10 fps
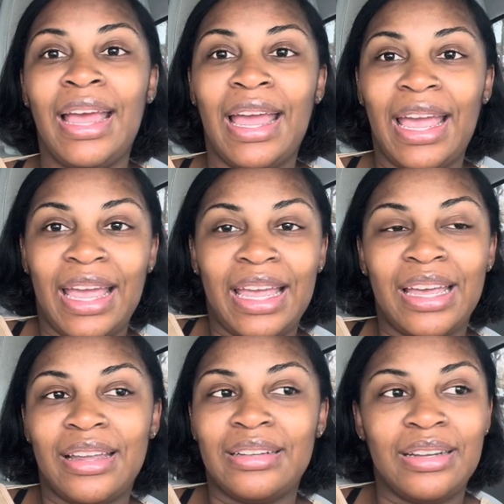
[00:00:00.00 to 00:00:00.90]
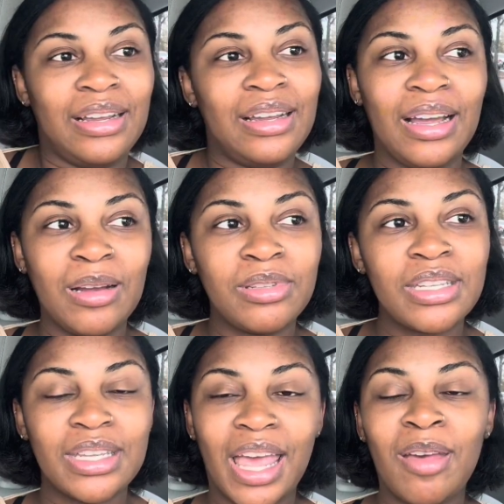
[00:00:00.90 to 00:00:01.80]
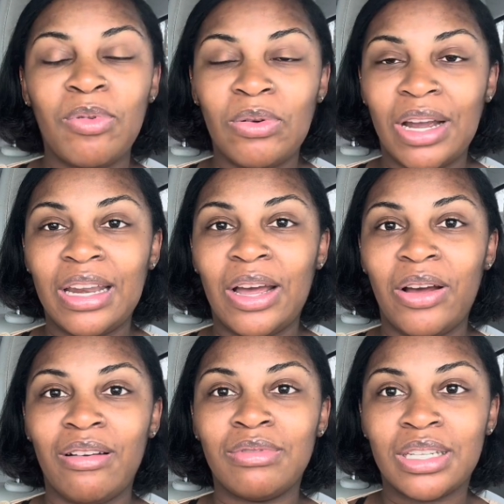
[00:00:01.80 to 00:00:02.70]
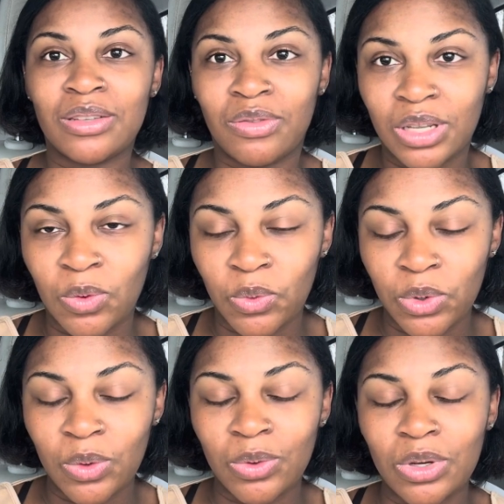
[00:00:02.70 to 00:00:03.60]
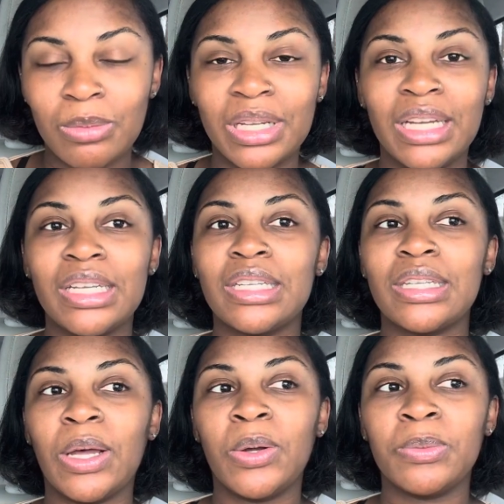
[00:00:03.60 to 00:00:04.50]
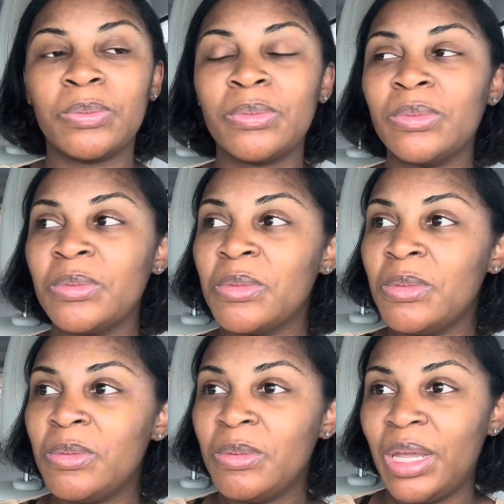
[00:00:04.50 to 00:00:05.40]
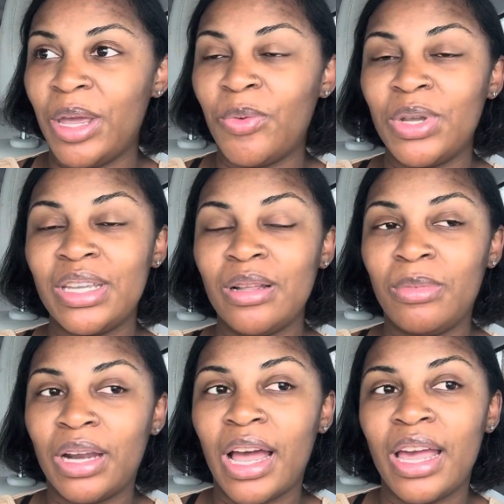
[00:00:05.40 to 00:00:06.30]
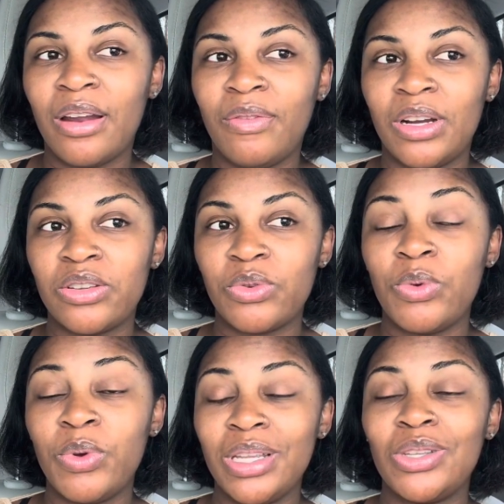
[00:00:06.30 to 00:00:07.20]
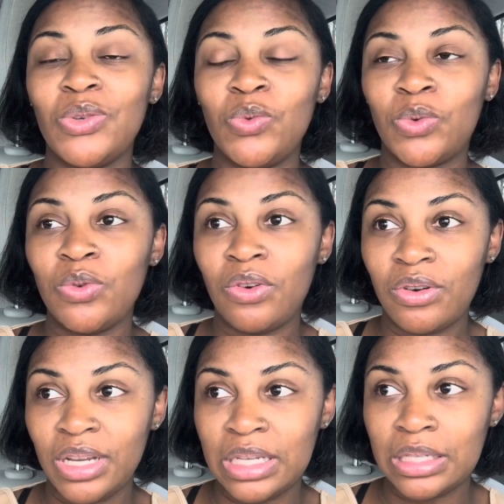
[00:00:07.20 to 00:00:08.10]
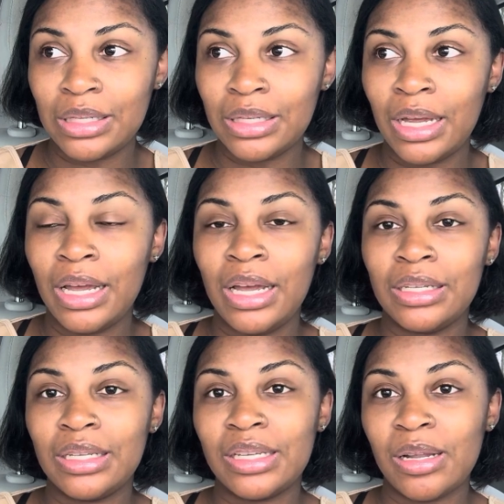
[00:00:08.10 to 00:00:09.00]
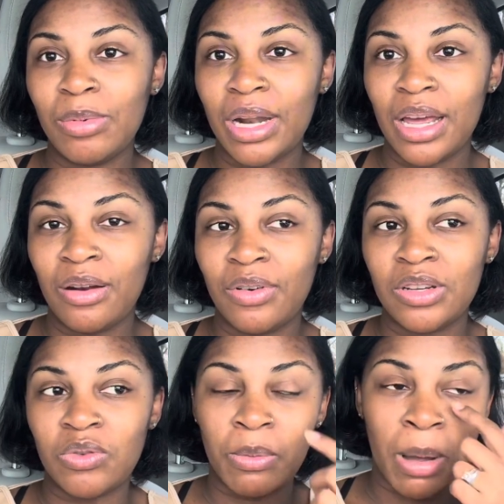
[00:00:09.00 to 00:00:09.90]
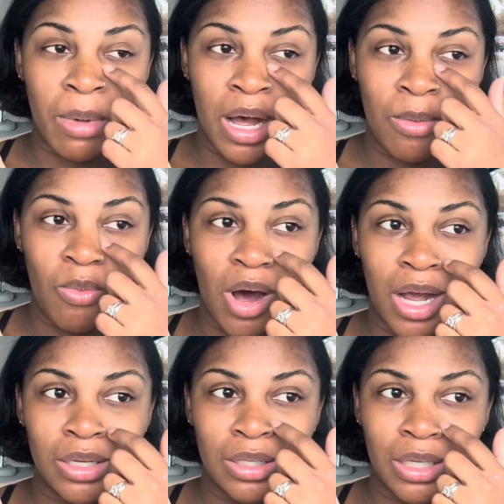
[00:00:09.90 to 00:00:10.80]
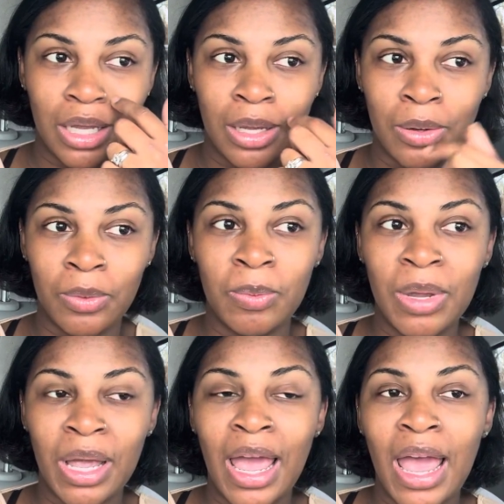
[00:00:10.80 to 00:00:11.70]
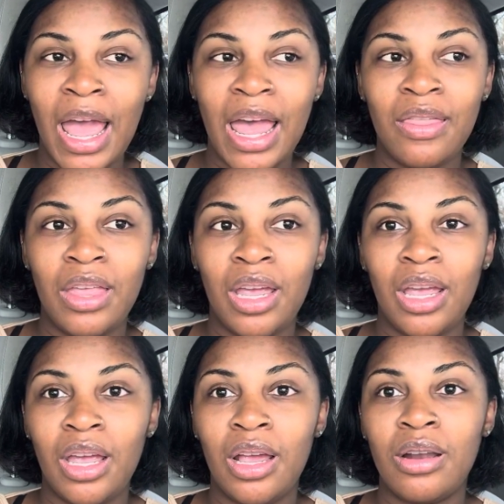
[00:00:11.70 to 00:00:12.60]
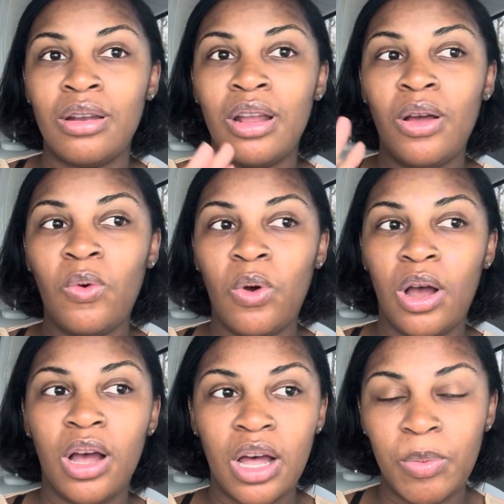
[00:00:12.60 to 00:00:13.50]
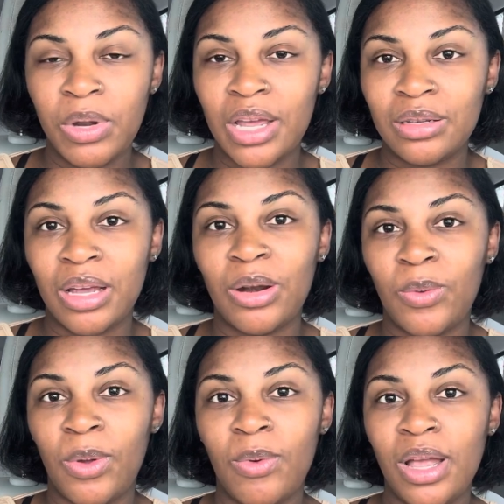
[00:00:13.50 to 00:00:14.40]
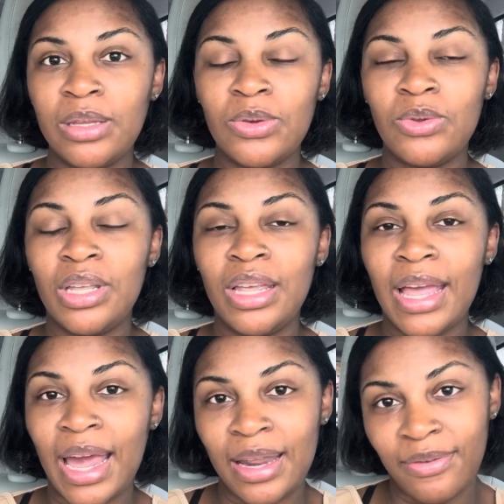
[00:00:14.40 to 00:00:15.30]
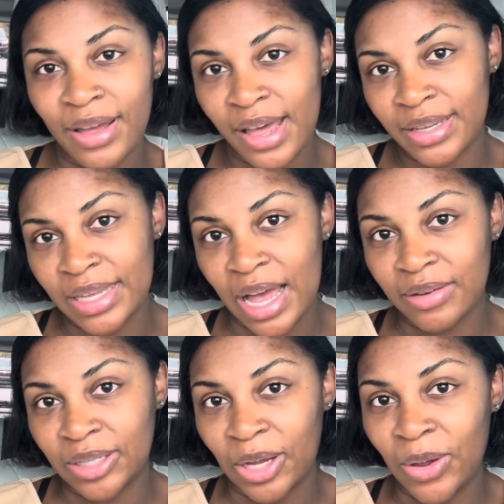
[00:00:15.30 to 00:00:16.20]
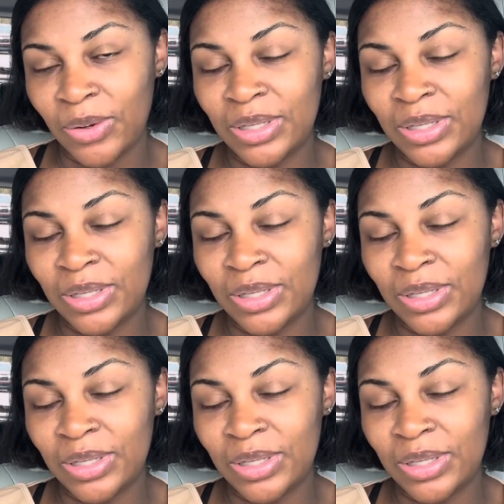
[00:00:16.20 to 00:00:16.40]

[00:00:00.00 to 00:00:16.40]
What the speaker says: And I'm just happy right now. I'm just feeling real blessed. So, but yeah, we celebrate our anniversary. We went to Ruth Chris to celebrate our anniversary. My mom watched him. And then a couple days later, we went to the 85 South show.